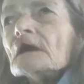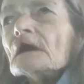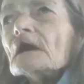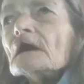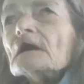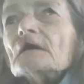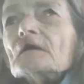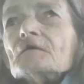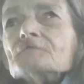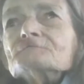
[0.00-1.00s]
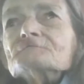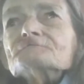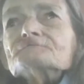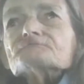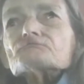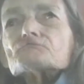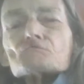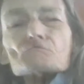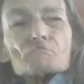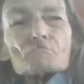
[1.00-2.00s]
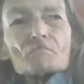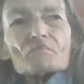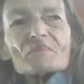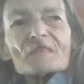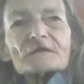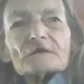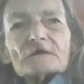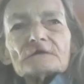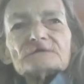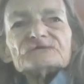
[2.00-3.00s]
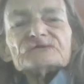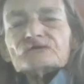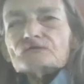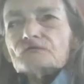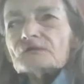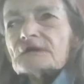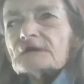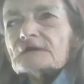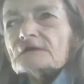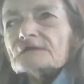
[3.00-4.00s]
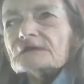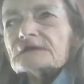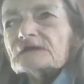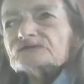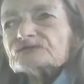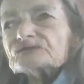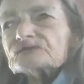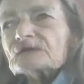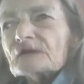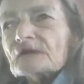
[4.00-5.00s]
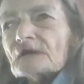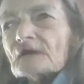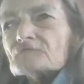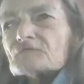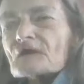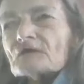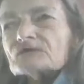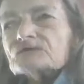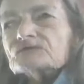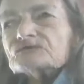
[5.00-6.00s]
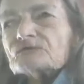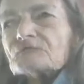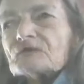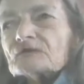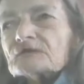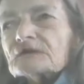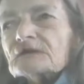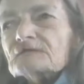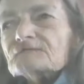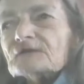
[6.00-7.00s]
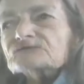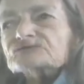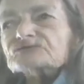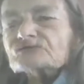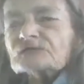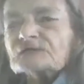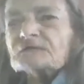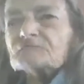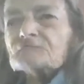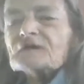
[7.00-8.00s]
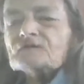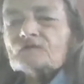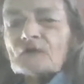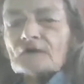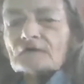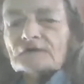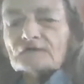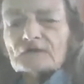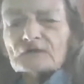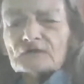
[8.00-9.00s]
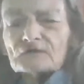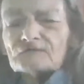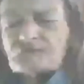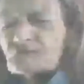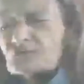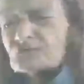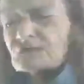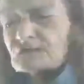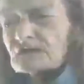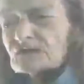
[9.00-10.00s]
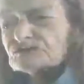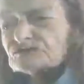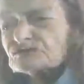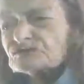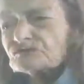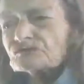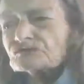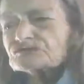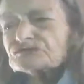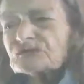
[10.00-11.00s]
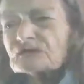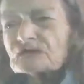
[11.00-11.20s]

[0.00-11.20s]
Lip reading: um, still working on the kitchen, but I'll do some cooking eventually. Meanwhile, here are a few of the kitchen tools that I